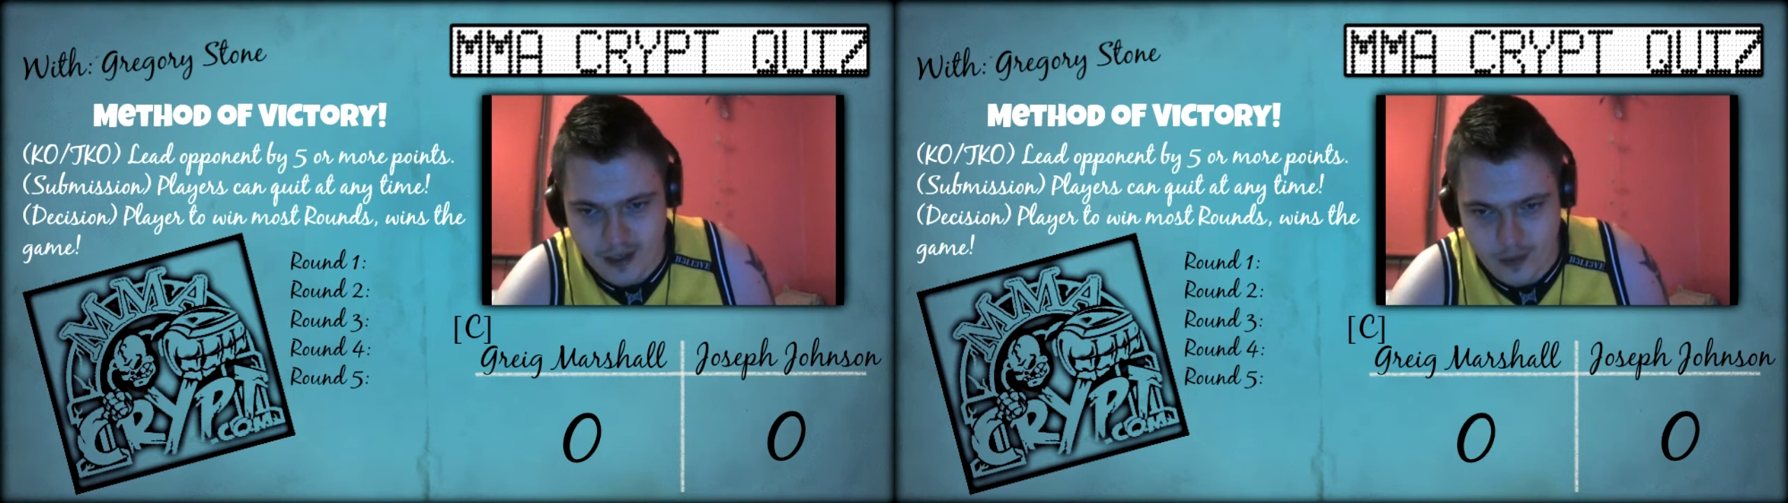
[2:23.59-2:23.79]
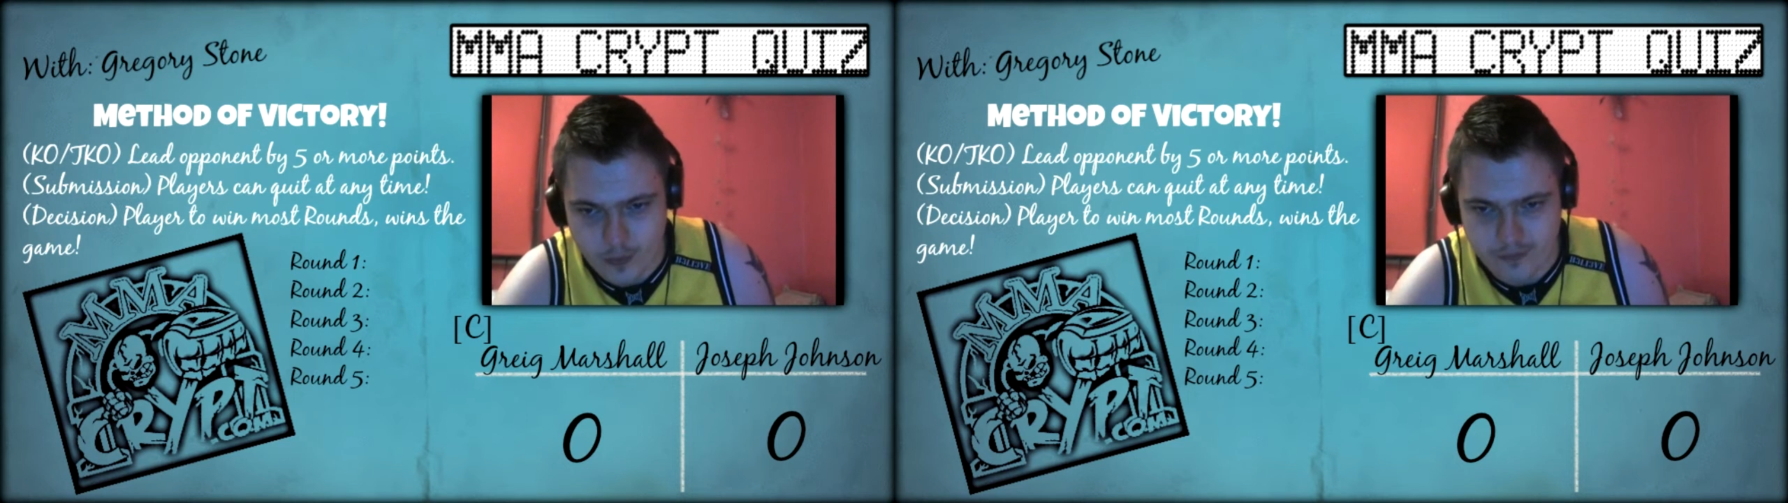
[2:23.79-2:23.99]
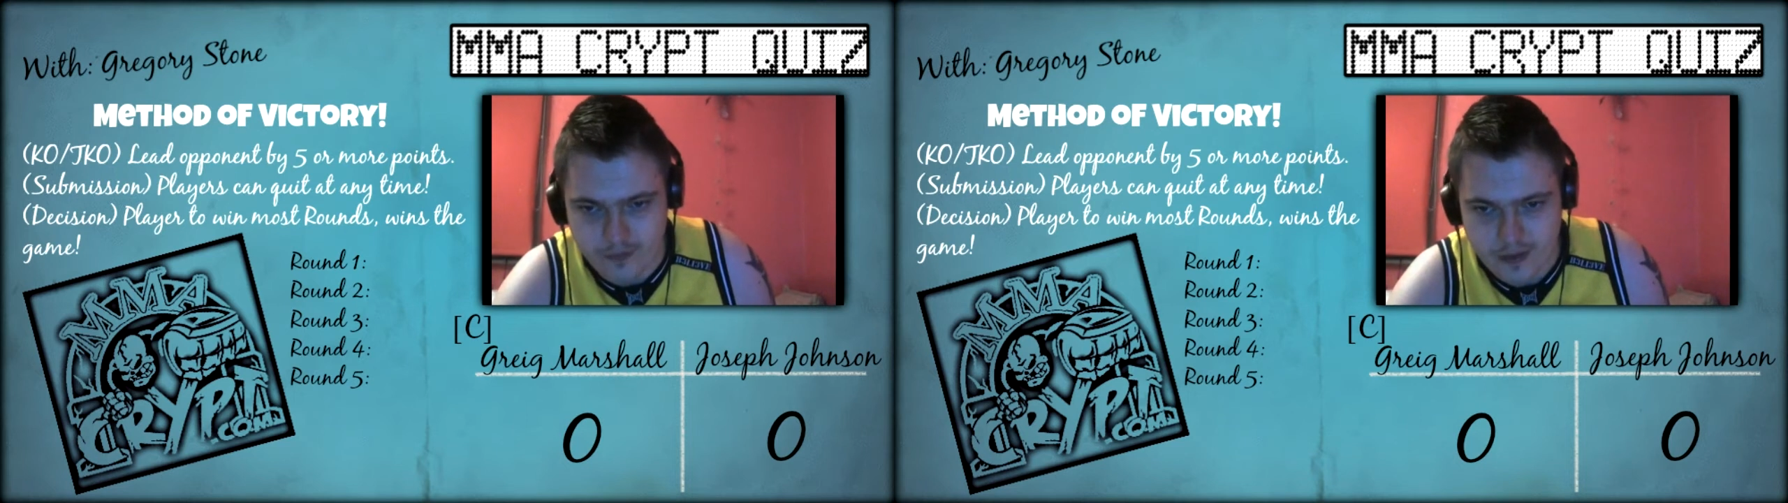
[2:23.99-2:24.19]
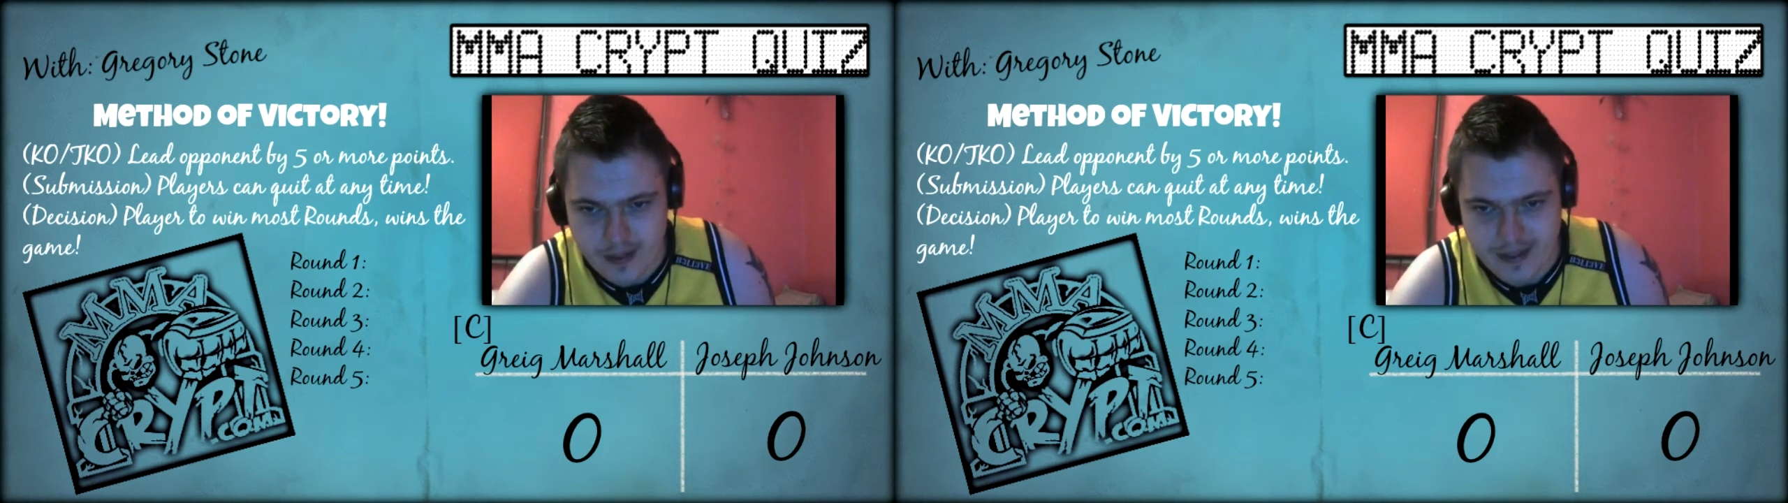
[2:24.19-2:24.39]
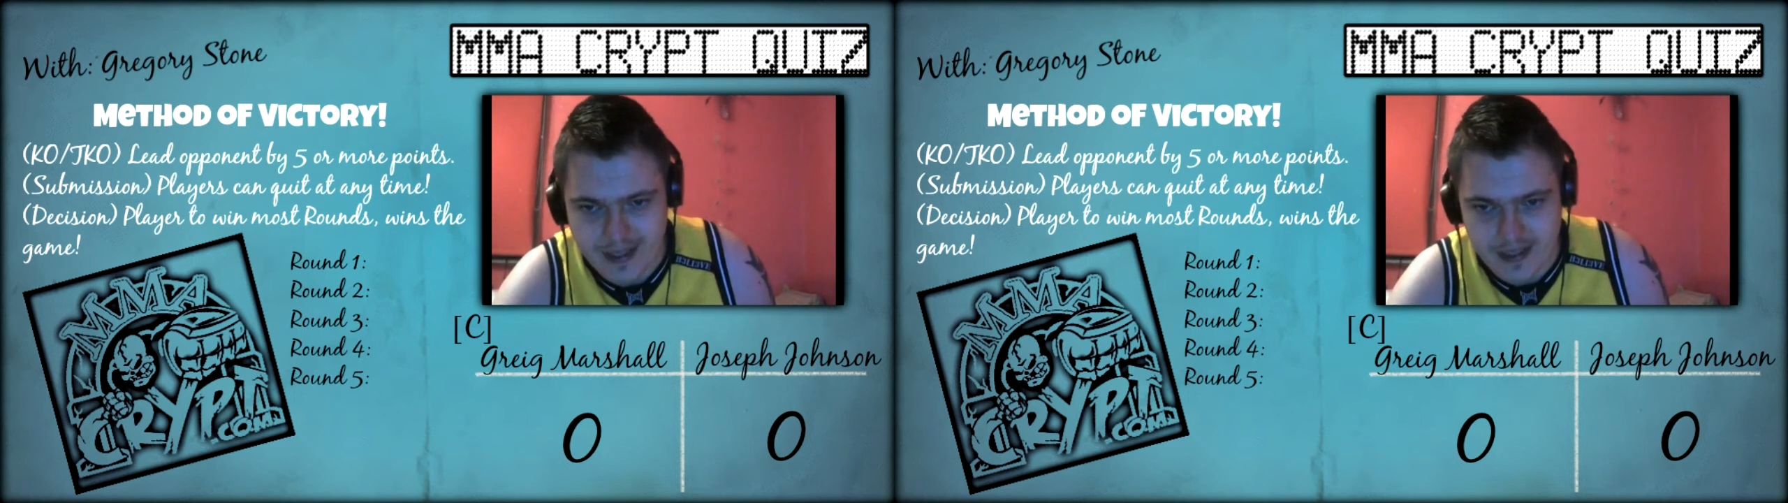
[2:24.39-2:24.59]
out with,
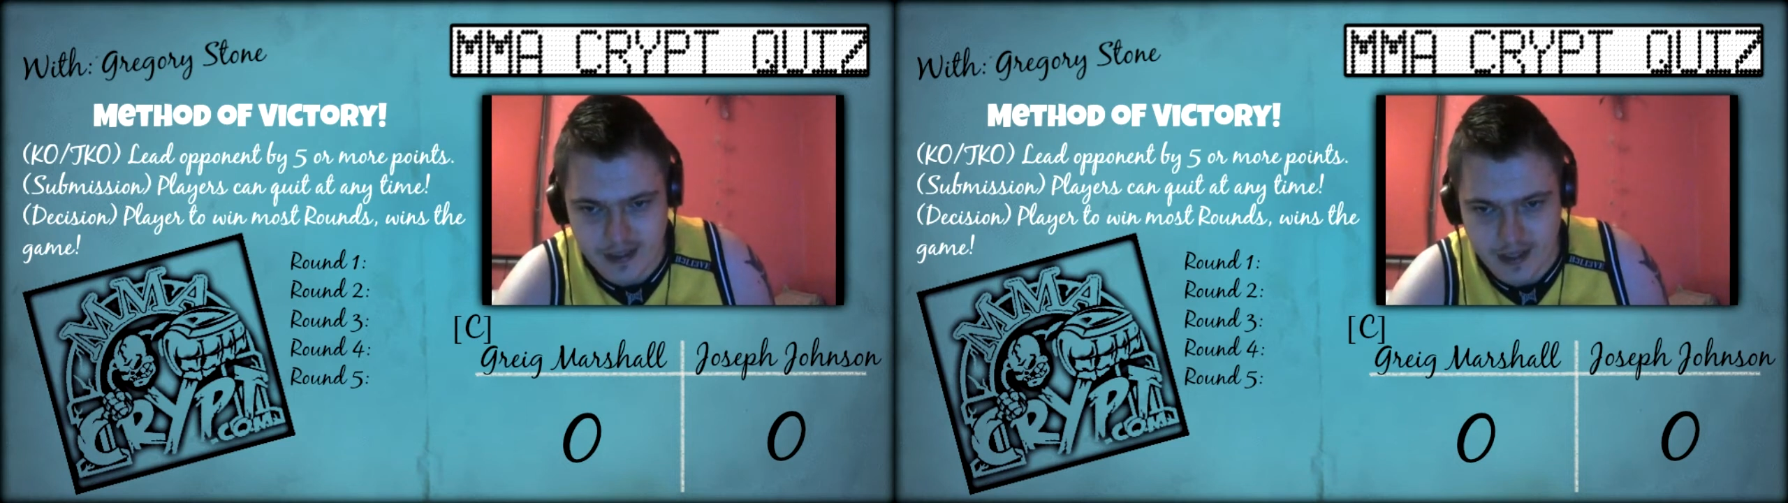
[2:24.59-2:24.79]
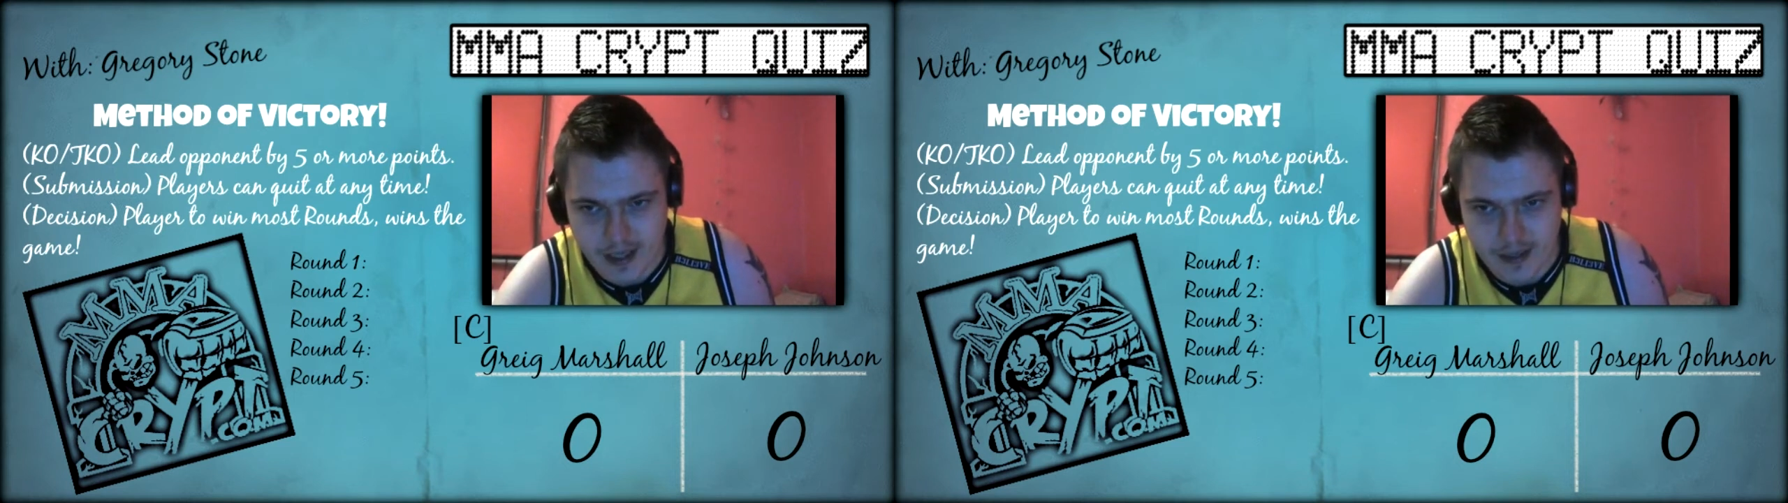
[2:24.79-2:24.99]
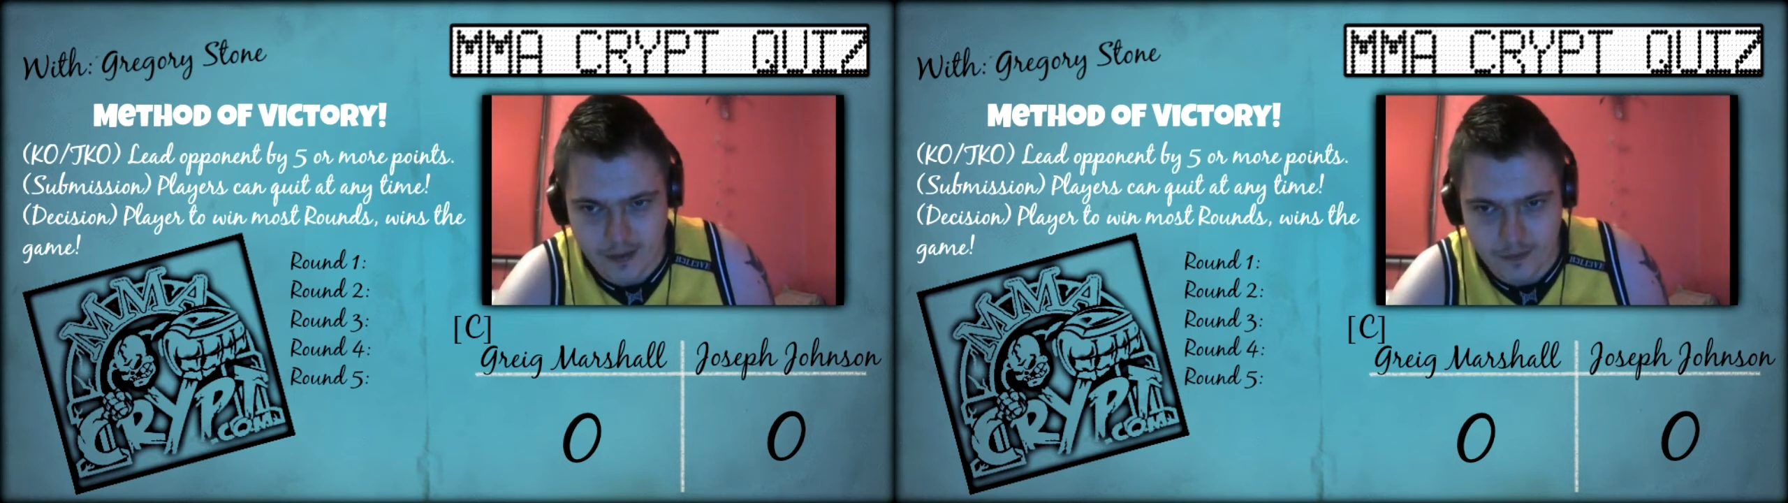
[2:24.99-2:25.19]
Kat Zingano?